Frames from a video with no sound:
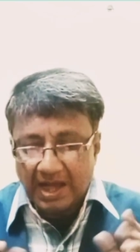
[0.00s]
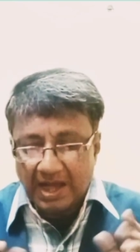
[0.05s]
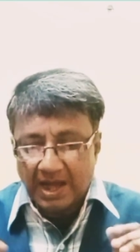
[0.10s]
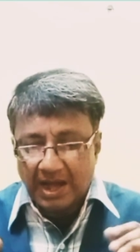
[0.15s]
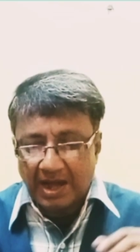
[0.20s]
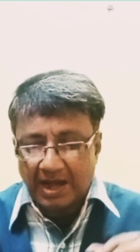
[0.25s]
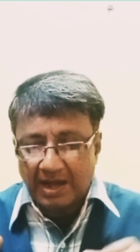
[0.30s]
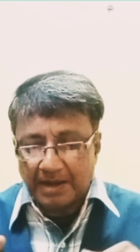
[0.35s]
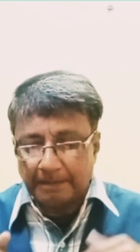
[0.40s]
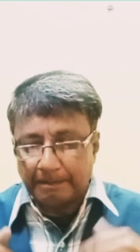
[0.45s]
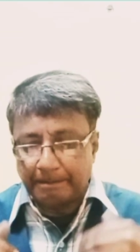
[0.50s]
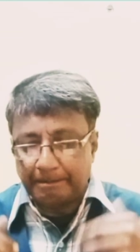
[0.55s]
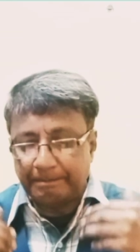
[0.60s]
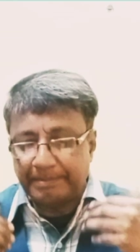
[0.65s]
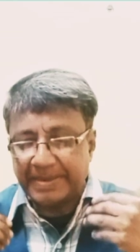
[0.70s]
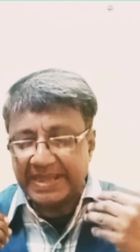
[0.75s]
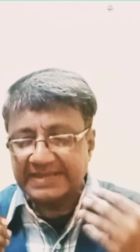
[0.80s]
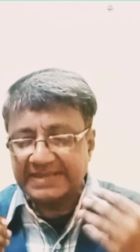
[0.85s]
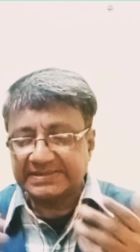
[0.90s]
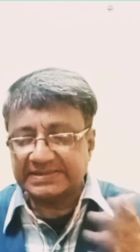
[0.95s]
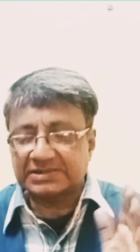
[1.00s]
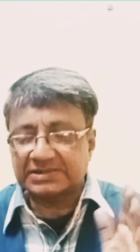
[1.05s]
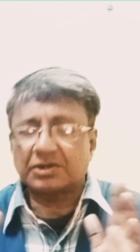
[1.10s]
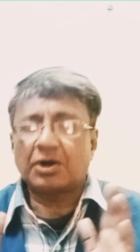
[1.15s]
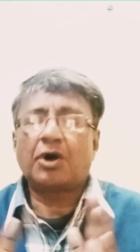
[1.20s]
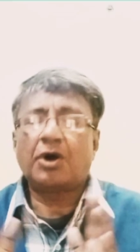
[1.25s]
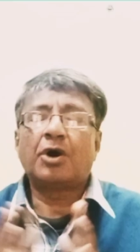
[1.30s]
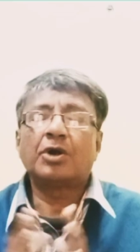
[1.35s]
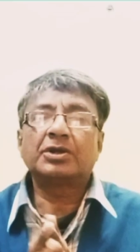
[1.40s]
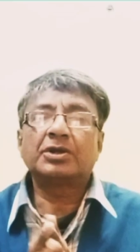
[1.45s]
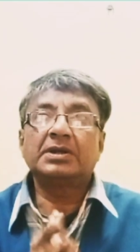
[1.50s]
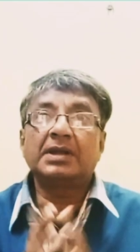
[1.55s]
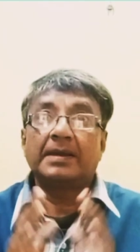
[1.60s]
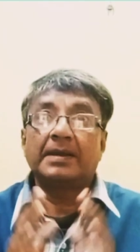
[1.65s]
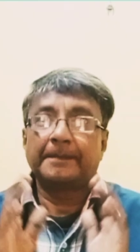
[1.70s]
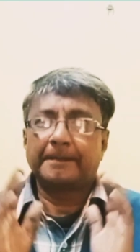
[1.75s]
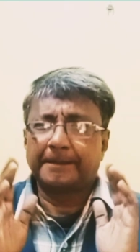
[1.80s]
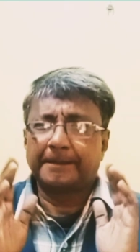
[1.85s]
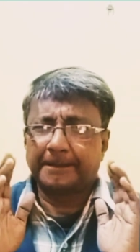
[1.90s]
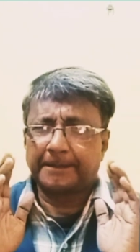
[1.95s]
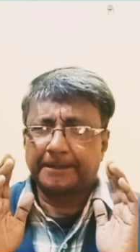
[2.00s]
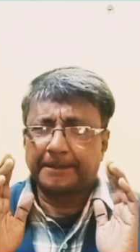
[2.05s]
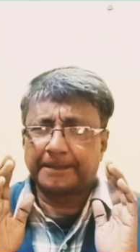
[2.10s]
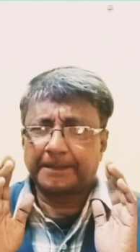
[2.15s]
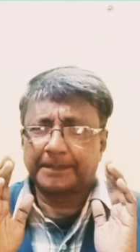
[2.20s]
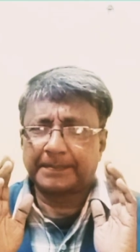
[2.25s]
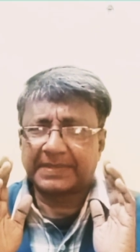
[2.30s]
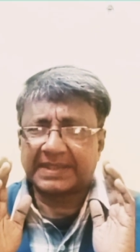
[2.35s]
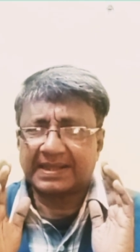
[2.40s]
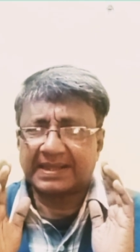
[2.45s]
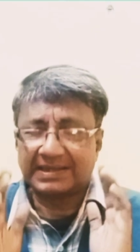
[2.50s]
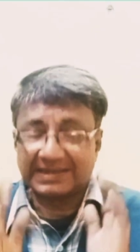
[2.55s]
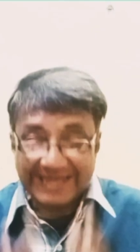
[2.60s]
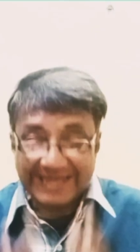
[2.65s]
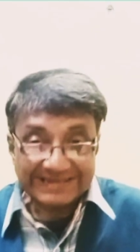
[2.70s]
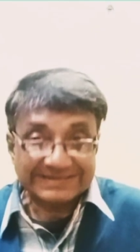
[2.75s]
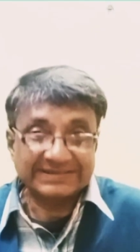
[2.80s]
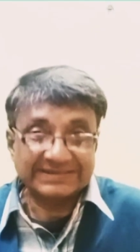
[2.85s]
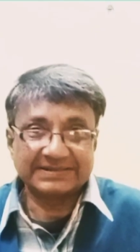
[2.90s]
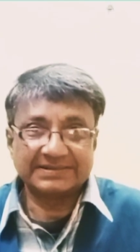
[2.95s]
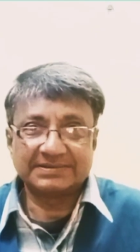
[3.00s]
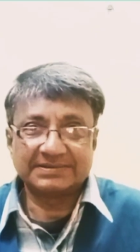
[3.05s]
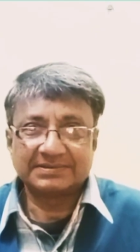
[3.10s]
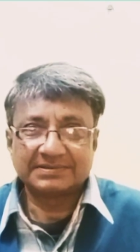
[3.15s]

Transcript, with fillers: are based on Latin.